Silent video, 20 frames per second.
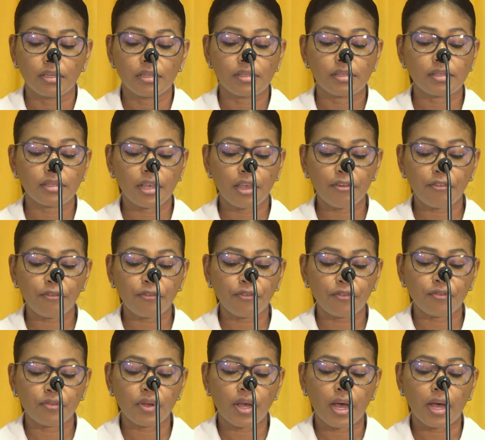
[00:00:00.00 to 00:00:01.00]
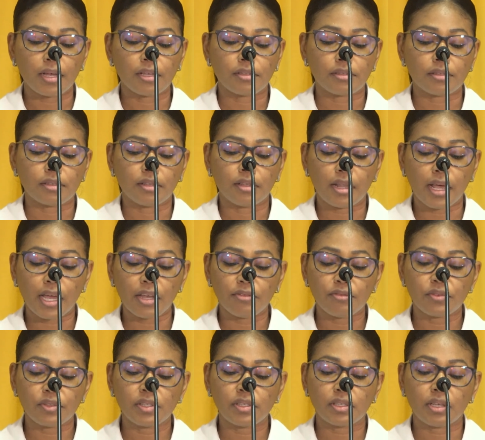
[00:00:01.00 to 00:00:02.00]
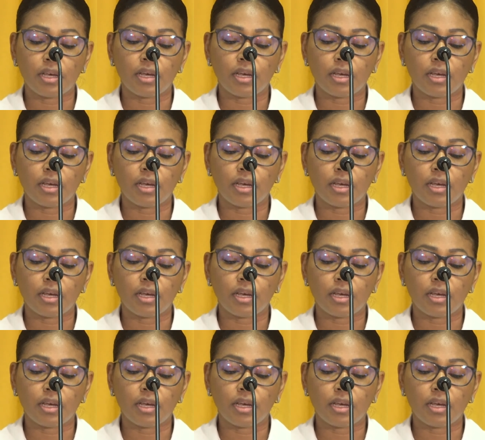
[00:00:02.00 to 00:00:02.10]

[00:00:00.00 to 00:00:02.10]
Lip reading: safe, as lives